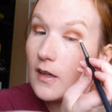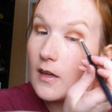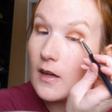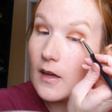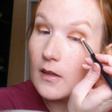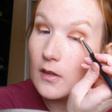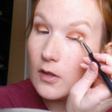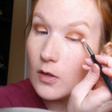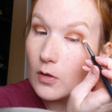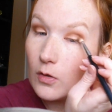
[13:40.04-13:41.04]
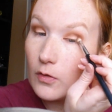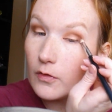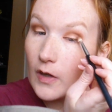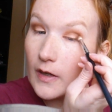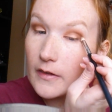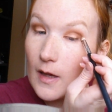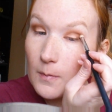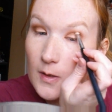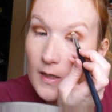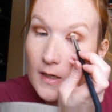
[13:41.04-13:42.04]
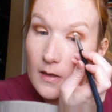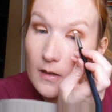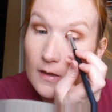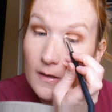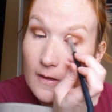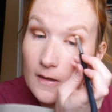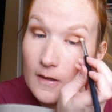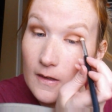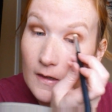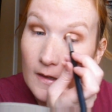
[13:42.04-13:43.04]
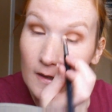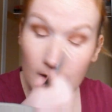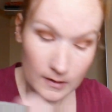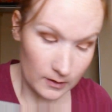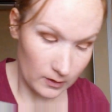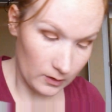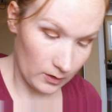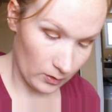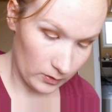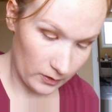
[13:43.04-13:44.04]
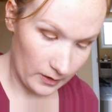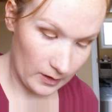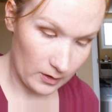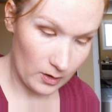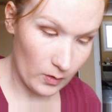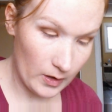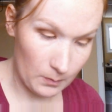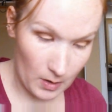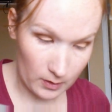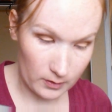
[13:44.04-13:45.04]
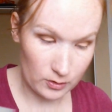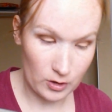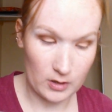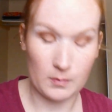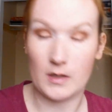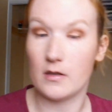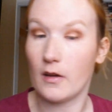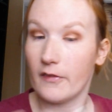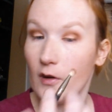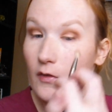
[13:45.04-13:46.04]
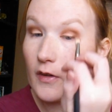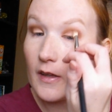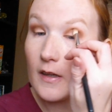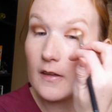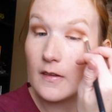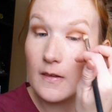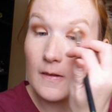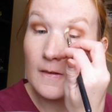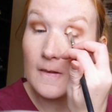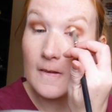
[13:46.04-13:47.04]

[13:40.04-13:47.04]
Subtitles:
it and you accepted it, you know, and you think, you know what, I'm not going to stress myself over this,